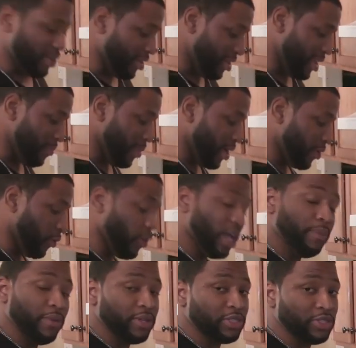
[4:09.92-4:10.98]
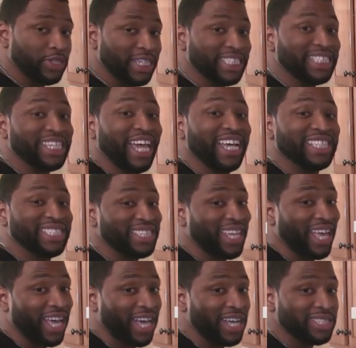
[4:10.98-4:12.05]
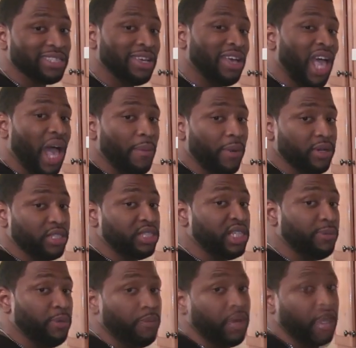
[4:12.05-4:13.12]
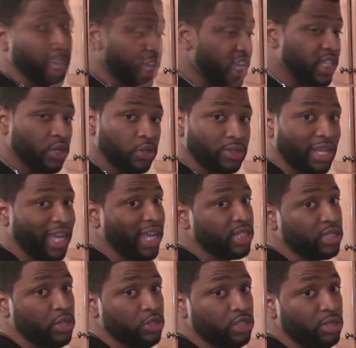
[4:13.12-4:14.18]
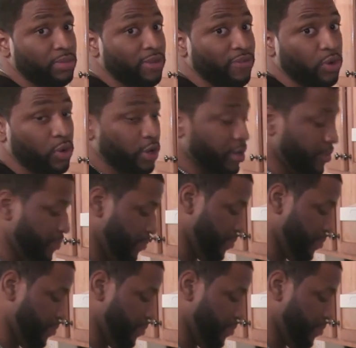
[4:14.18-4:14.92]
now that my cream mixture is nice and hot, I'm about to temper my egg yolks like I told you before.